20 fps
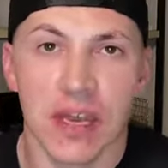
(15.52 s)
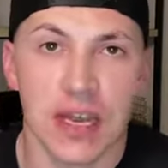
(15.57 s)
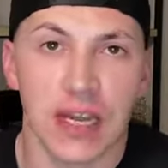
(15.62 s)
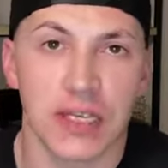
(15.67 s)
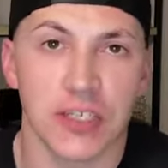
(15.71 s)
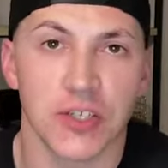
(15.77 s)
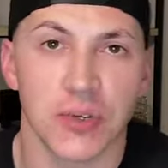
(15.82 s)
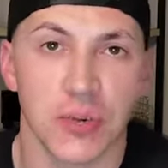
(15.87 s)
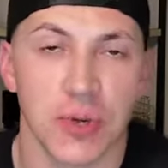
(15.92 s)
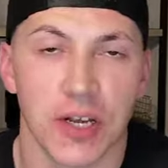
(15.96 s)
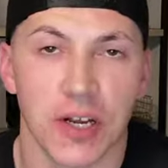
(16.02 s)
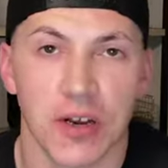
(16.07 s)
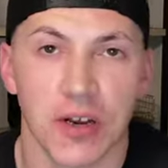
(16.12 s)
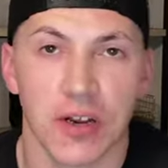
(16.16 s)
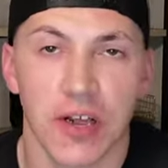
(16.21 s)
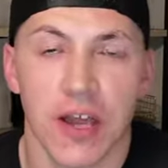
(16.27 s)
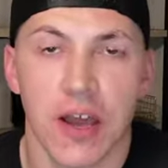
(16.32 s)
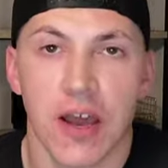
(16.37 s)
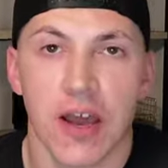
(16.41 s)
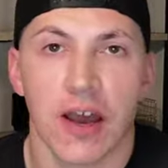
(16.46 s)
Hey, so we're
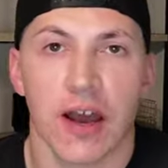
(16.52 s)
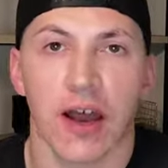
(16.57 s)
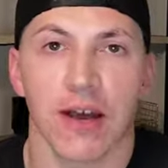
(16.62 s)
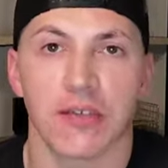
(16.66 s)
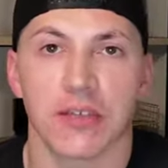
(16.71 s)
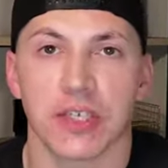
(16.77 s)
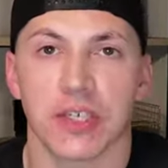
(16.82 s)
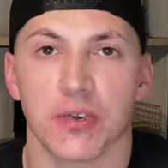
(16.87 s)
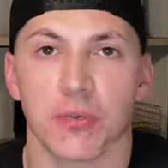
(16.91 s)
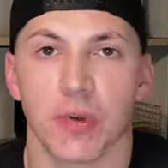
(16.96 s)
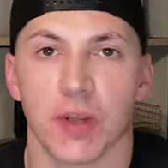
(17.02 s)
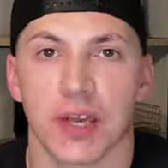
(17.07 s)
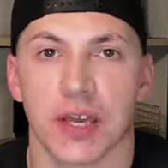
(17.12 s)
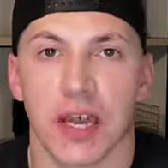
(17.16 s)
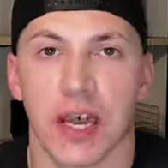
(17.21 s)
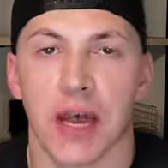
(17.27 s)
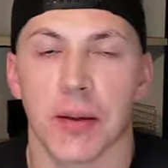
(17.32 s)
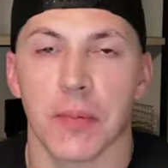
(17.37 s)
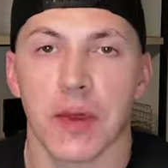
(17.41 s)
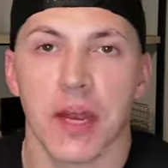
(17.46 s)
here, obviously, to
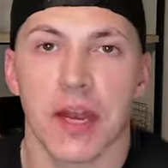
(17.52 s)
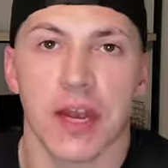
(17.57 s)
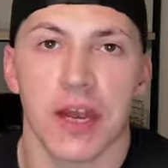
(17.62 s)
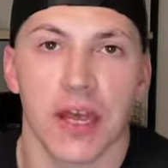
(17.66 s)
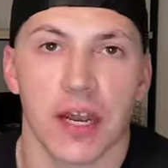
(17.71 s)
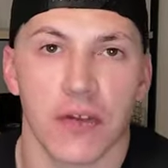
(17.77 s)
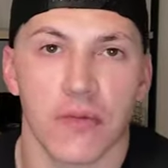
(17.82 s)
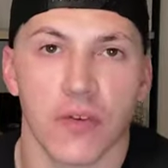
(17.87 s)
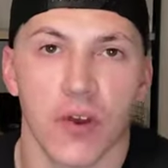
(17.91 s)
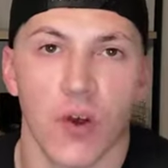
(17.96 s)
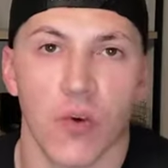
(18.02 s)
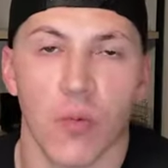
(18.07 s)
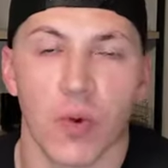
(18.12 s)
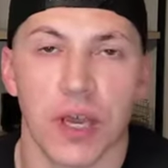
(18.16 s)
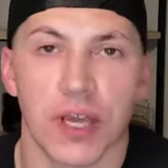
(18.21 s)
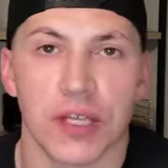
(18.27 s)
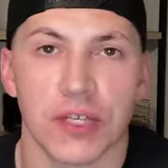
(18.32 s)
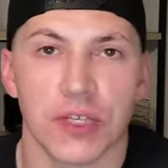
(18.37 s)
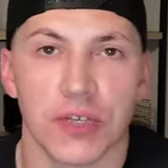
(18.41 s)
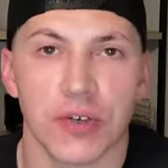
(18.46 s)
recap NFL
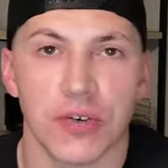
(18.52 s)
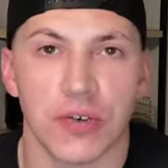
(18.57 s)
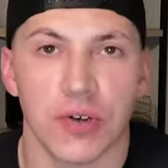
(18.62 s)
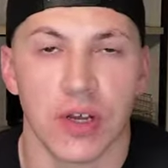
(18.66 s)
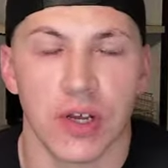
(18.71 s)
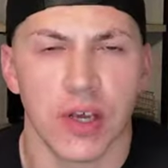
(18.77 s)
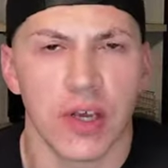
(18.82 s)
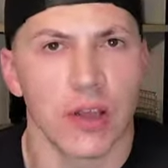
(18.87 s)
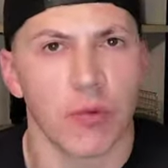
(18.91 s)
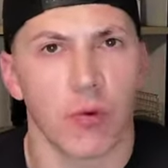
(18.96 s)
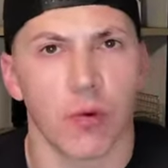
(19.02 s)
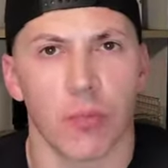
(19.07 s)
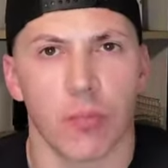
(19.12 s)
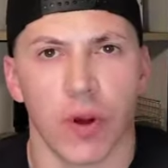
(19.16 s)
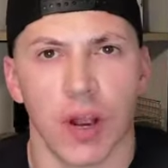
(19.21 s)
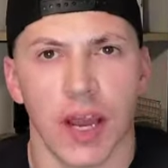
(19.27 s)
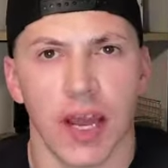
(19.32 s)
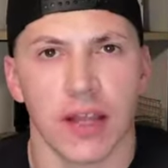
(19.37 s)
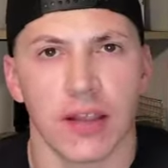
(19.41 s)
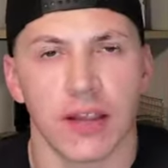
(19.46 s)
Week 2. Well,
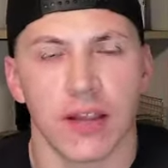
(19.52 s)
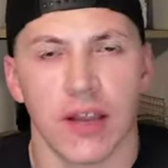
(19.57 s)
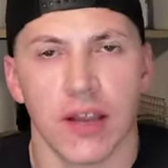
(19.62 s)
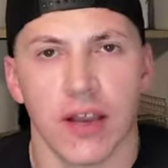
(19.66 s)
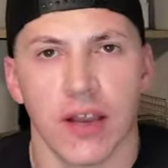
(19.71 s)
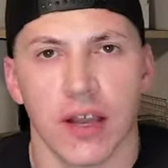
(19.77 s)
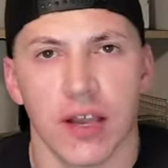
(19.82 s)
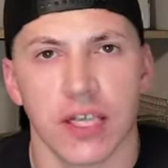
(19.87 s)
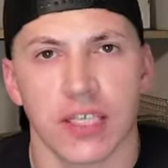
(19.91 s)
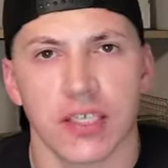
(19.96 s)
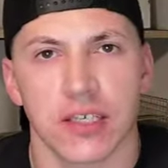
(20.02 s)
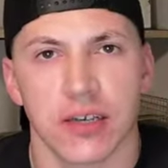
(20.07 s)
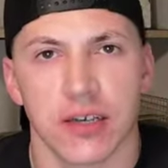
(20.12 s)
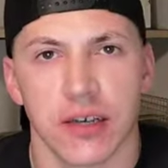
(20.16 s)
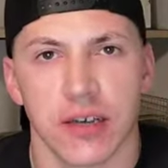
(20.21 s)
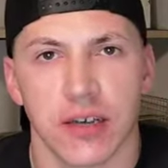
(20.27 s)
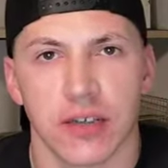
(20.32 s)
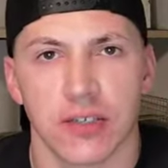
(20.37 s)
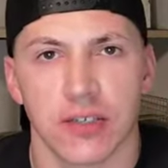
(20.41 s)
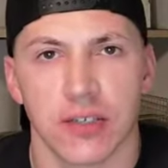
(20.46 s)
Brad, it's
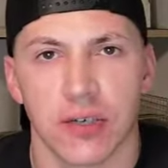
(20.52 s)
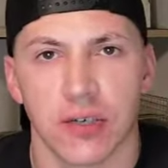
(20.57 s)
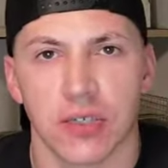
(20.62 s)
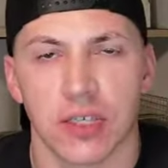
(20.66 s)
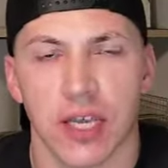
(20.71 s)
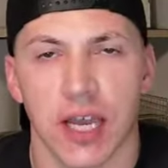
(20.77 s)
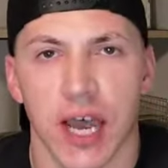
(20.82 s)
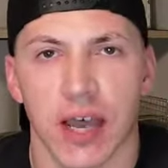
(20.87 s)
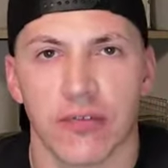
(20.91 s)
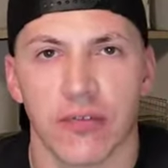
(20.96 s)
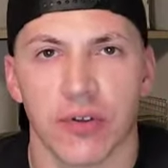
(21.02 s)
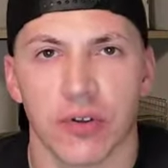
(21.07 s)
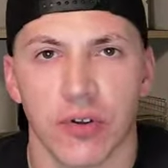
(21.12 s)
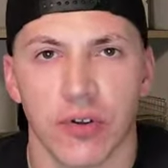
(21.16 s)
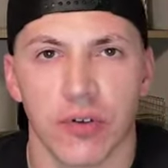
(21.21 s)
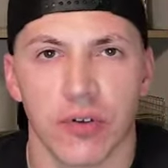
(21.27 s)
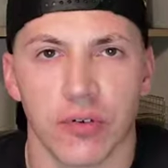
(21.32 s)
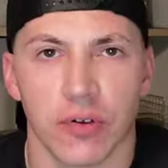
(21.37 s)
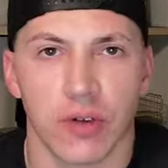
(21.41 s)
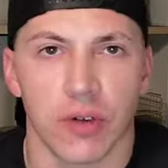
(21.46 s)
uh, Tuesday
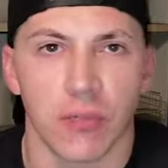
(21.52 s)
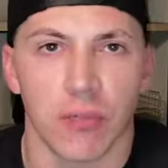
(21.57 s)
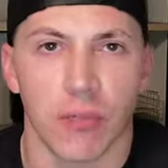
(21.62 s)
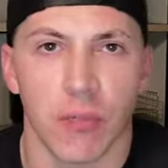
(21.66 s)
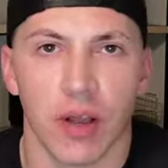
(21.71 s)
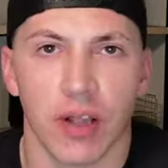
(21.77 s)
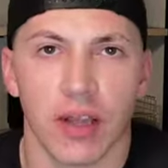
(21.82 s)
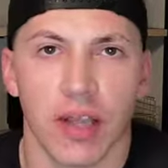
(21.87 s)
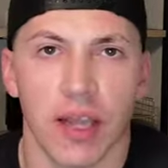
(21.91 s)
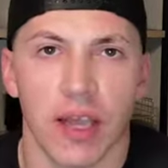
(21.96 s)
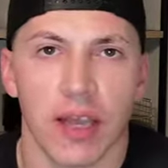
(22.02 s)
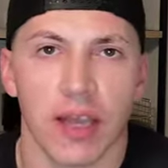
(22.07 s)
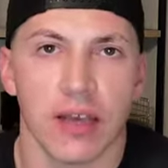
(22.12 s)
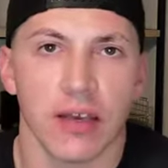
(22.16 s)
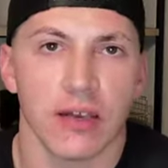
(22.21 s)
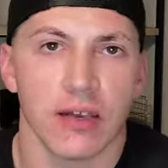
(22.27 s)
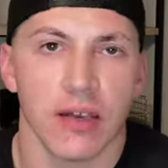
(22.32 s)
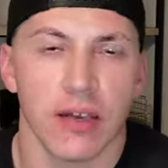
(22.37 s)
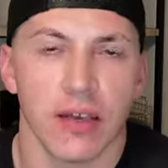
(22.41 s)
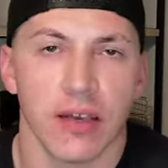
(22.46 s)
afternoon,
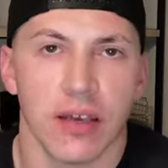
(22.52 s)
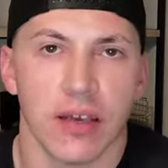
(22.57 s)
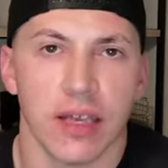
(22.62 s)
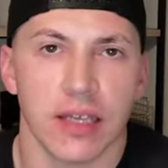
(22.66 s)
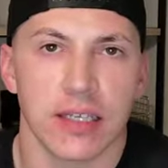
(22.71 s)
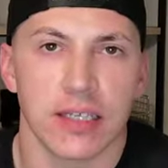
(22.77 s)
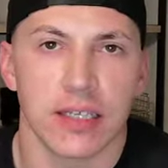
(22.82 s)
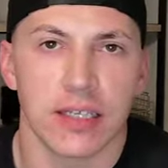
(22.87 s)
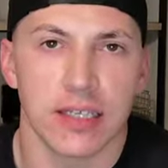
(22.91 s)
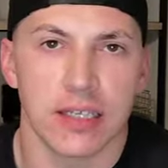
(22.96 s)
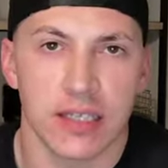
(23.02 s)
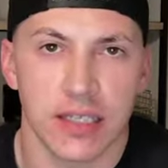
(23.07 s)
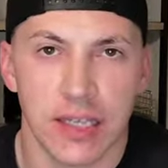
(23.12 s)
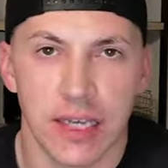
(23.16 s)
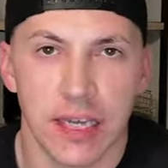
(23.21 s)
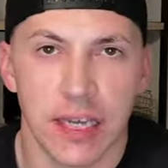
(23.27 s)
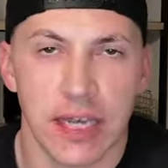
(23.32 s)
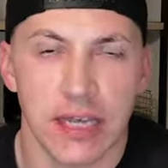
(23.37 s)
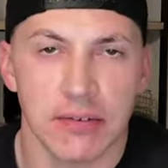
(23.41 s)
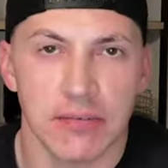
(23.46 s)
Monday, and
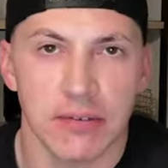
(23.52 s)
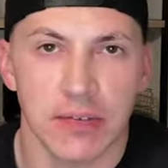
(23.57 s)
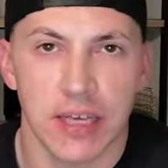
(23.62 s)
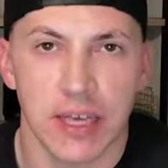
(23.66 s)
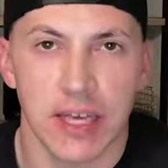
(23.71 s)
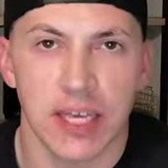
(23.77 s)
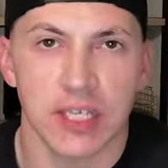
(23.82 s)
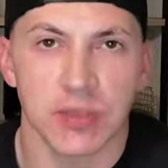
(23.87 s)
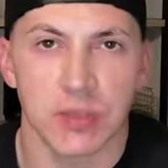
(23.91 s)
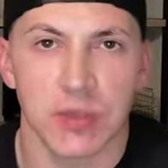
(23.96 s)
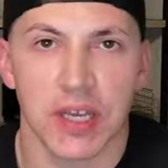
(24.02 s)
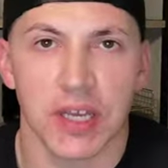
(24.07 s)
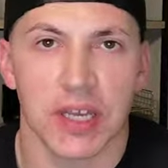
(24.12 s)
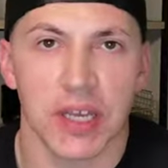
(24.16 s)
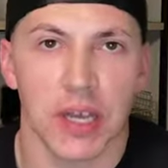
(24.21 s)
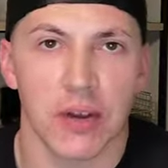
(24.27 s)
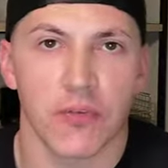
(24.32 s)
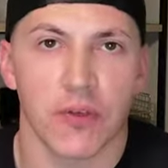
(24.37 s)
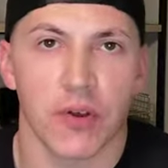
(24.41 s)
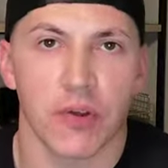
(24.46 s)
today,
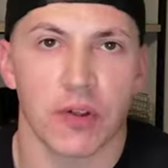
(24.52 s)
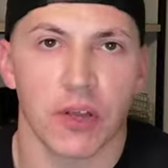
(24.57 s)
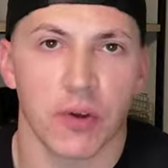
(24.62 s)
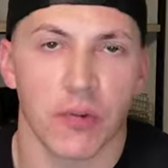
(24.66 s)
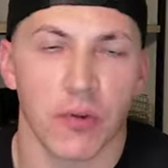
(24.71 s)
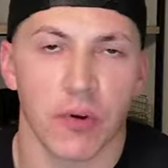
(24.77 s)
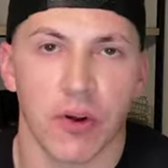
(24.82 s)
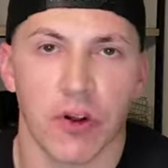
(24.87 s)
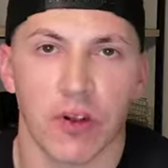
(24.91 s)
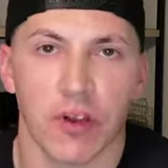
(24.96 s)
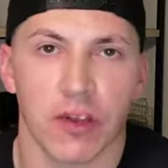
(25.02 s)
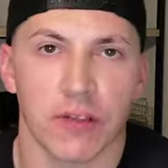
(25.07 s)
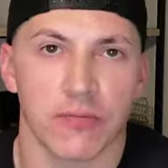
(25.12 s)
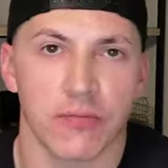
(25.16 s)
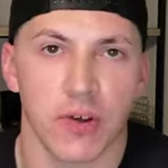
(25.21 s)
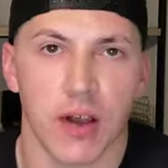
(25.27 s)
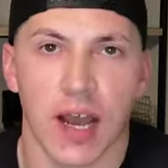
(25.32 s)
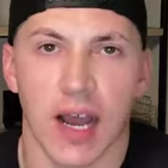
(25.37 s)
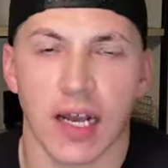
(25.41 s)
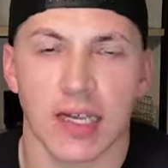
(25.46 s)
ESPN, NFL Network,
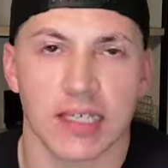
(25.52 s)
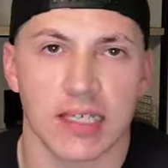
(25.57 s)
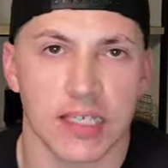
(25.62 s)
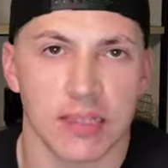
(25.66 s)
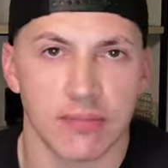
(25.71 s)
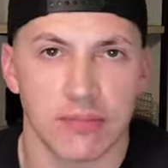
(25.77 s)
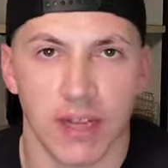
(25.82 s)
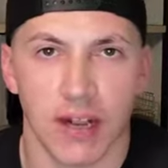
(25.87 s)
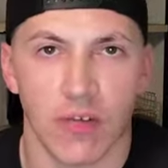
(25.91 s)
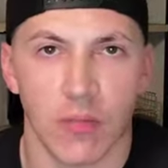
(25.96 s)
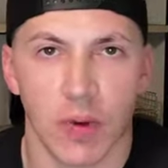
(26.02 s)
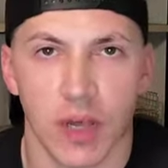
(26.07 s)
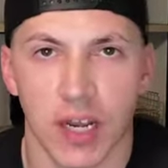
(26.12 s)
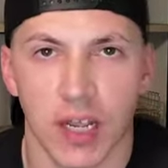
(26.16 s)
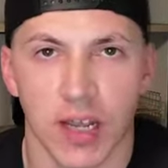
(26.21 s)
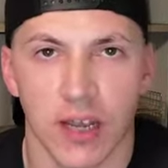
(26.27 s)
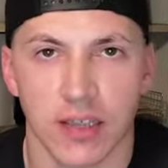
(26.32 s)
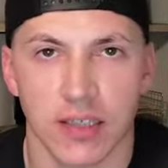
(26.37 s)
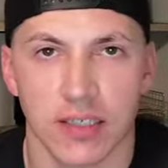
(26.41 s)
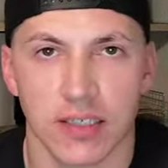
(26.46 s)
and Fox, and
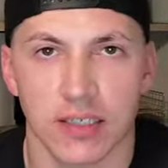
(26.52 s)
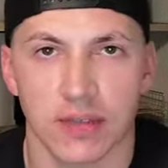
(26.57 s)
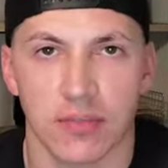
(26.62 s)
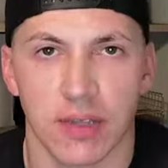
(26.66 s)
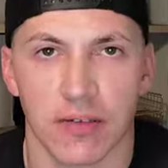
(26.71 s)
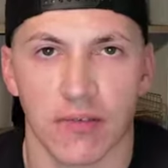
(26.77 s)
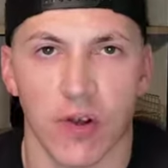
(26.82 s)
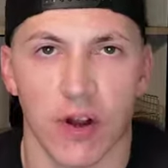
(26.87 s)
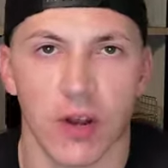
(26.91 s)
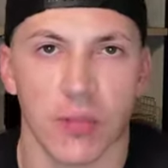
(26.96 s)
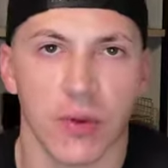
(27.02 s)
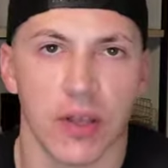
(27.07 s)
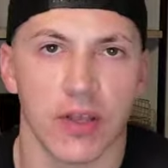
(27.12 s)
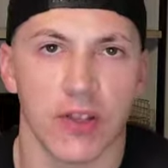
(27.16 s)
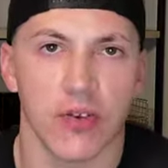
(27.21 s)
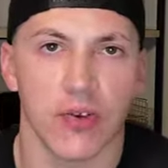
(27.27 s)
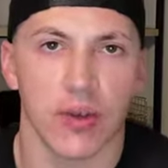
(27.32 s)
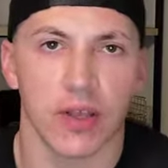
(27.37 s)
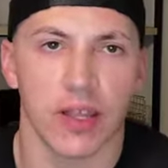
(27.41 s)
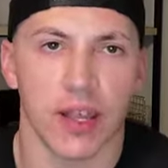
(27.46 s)
everybody else, they've already
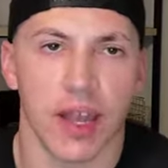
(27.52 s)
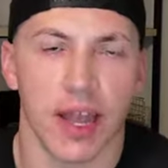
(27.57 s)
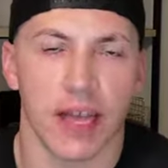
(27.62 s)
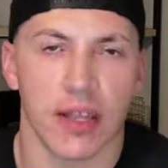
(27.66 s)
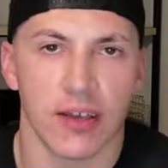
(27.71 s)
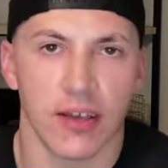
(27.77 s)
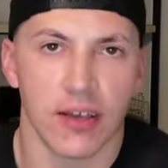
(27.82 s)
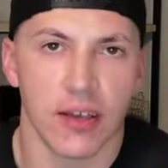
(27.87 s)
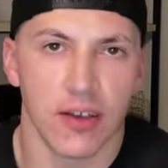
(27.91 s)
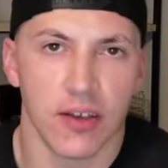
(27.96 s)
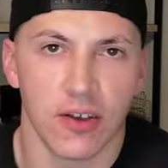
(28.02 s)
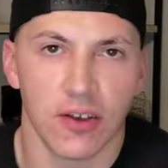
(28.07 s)
been doing that.